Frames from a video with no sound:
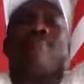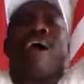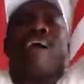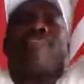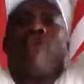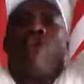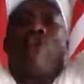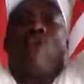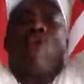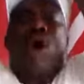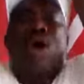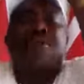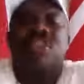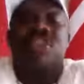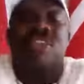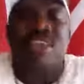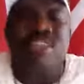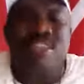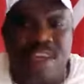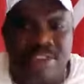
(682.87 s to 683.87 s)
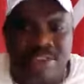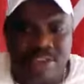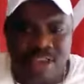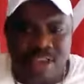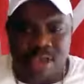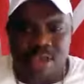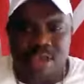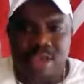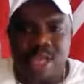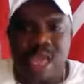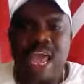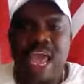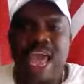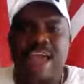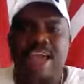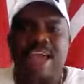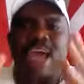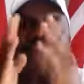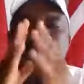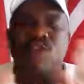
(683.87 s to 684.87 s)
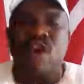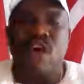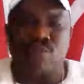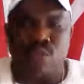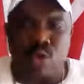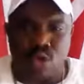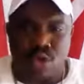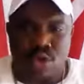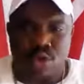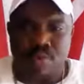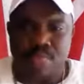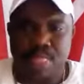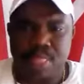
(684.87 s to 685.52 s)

march to Washington, D.C. against Facebook.